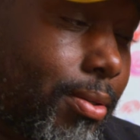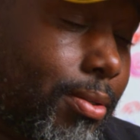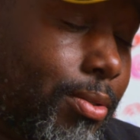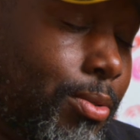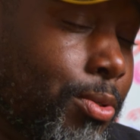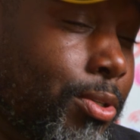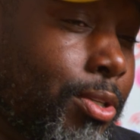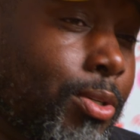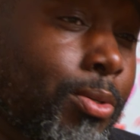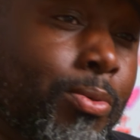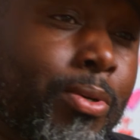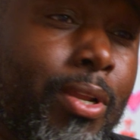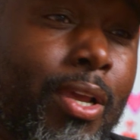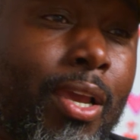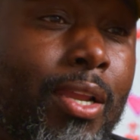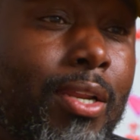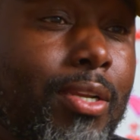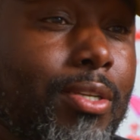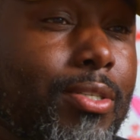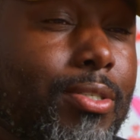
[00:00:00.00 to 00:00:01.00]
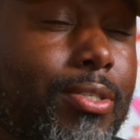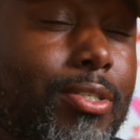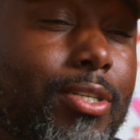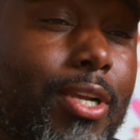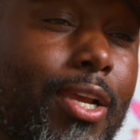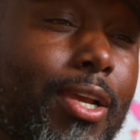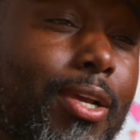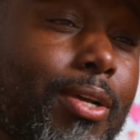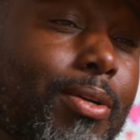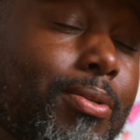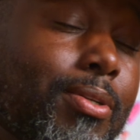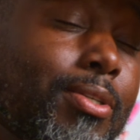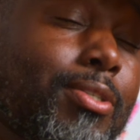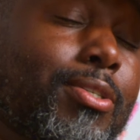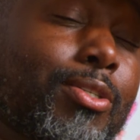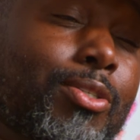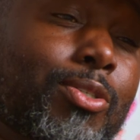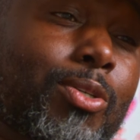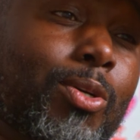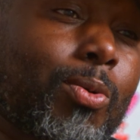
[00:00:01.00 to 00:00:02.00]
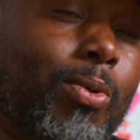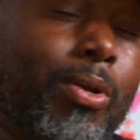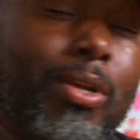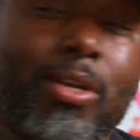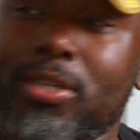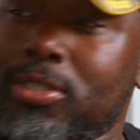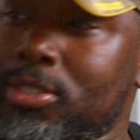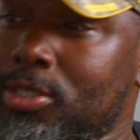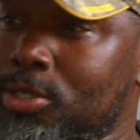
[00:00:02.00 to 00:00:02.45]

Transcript: them. That's your daddy's child. This